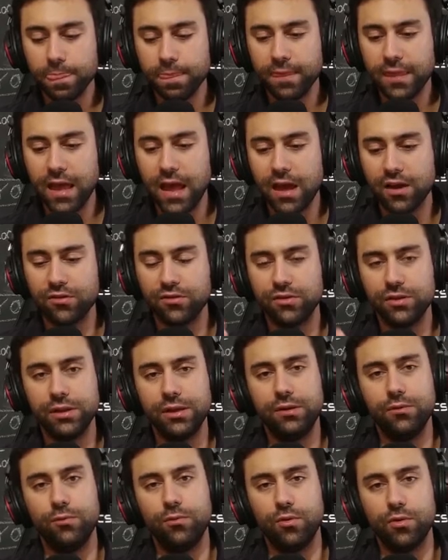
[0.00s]

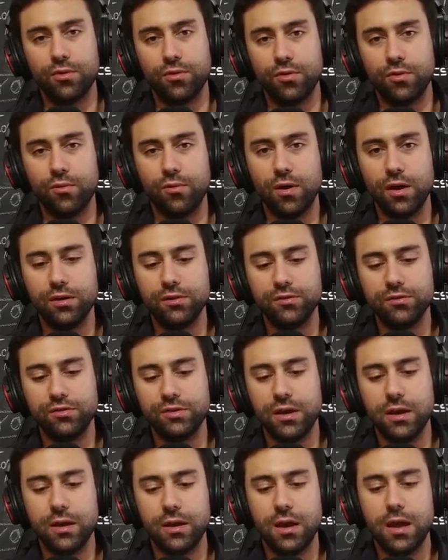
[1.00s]
actually were the ones
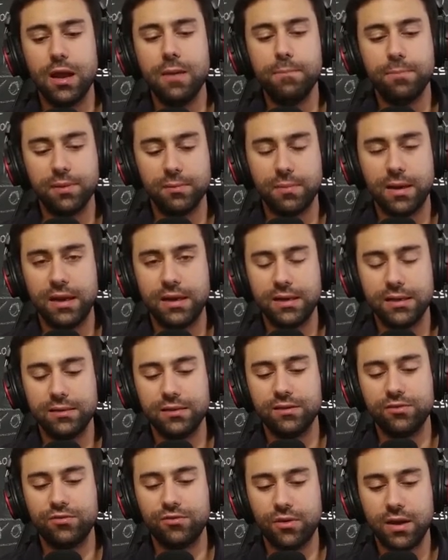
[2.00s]
implementing the
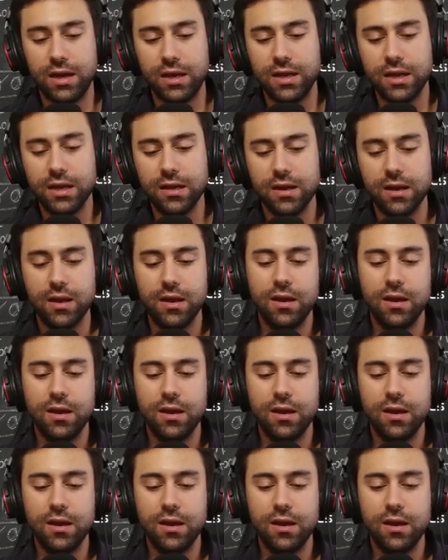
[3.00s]
training